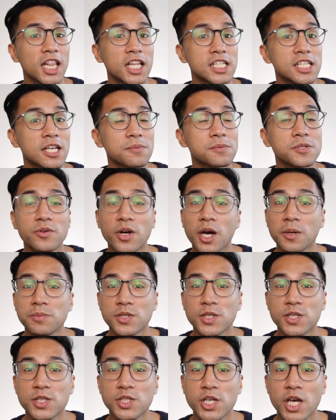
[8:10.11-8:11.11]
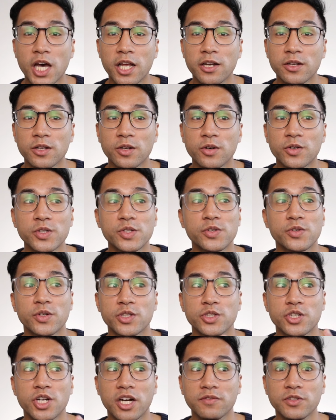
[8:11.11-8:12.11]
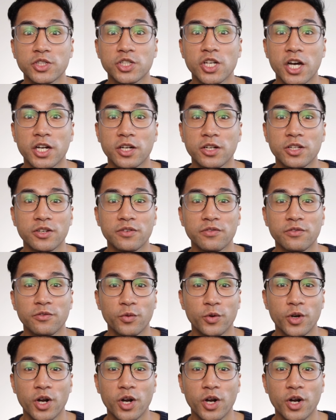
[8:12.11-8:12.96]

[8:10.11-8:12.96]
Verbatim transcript: subscribe to this channel or to the travel channel if